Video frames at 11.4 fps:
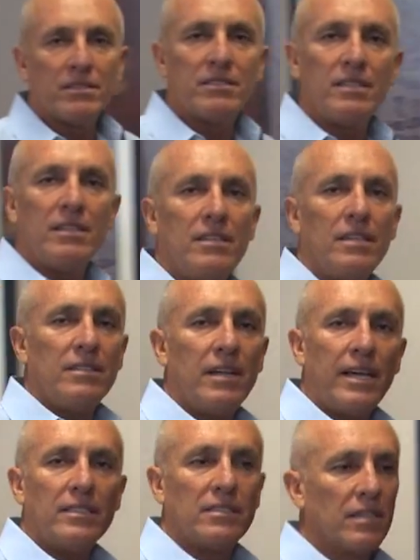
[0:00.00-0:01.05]
to see the
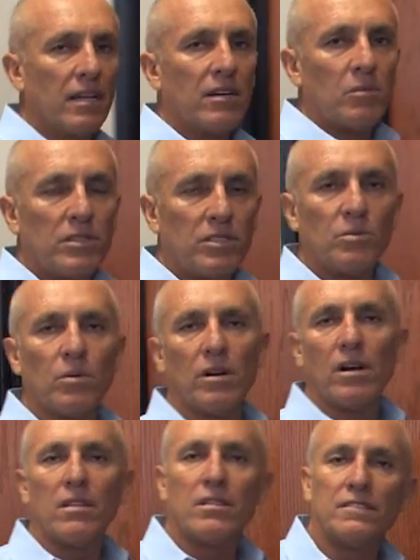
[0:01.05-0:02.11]
data center, which is where
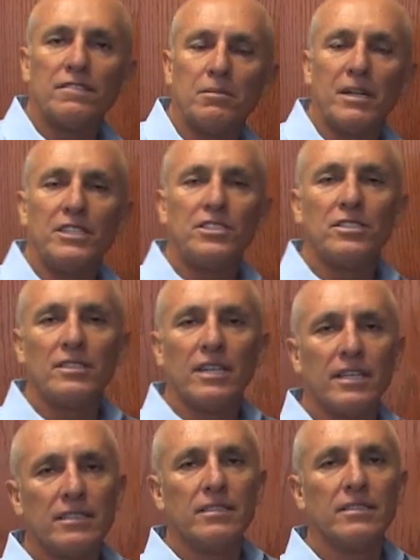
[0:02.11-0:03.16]
all of the information
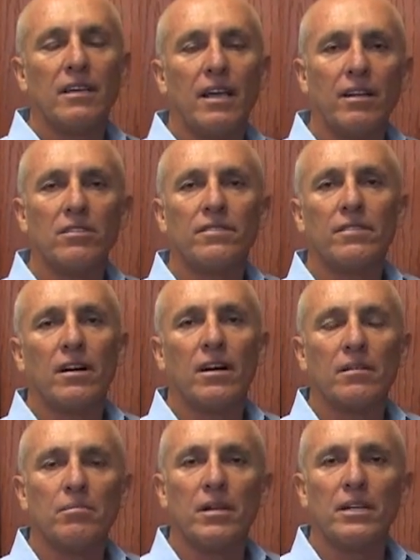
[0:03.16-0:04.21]
that is handled for
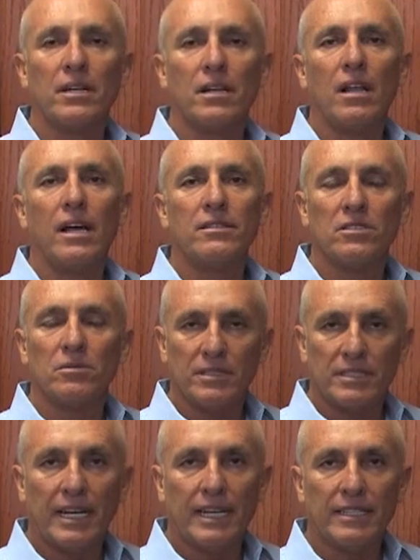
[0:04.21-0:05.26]
our billing clients is
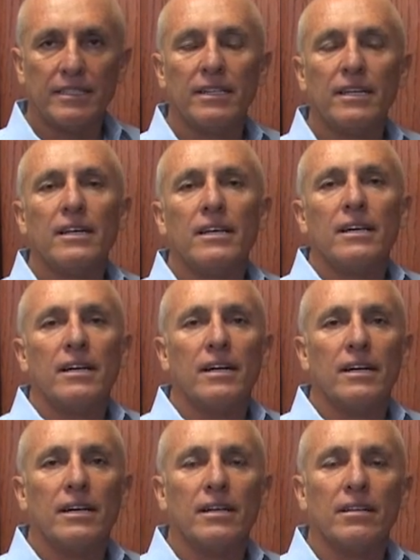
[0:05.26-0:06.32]
retained.
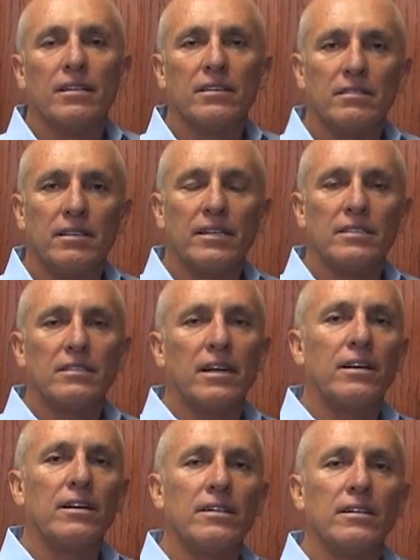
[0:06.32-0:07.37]
This data
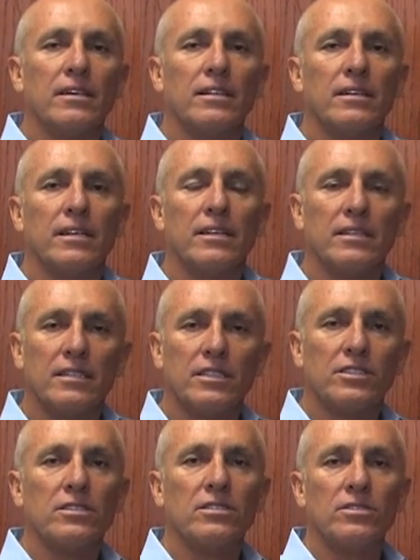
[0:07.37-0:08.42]
center, in
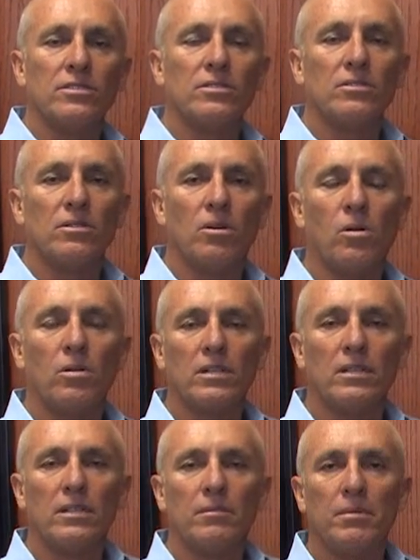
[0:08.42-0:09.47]
addition to
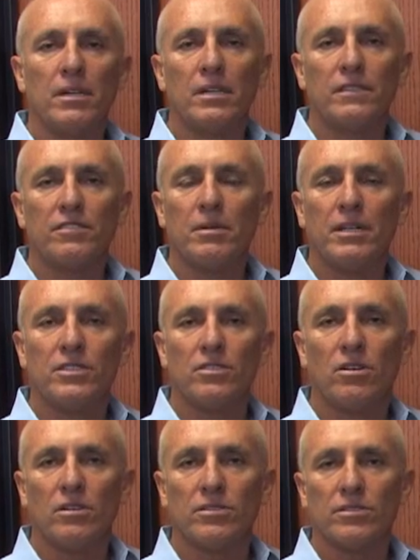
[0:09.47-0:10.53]
holding the billing information,
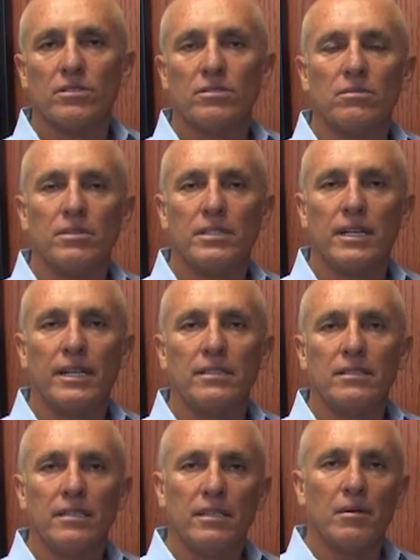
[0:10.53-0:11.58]
also
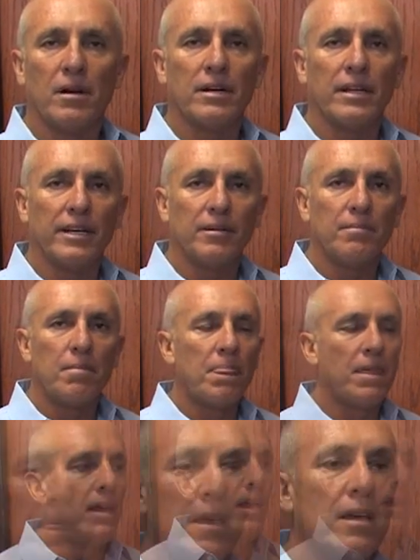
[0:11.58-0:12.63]
retains EMR data.
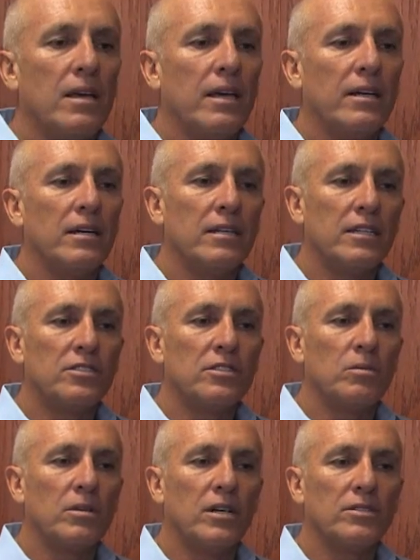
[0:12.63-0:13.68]
In addition,
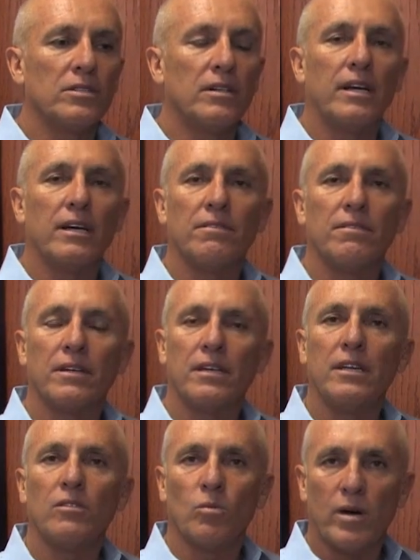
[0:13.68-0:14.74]
we also have
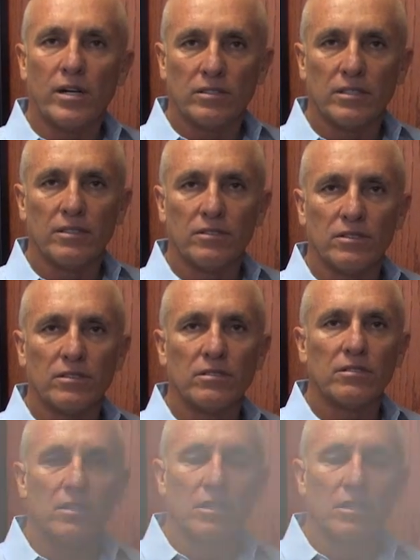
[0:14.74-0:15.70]
heat and water sensors.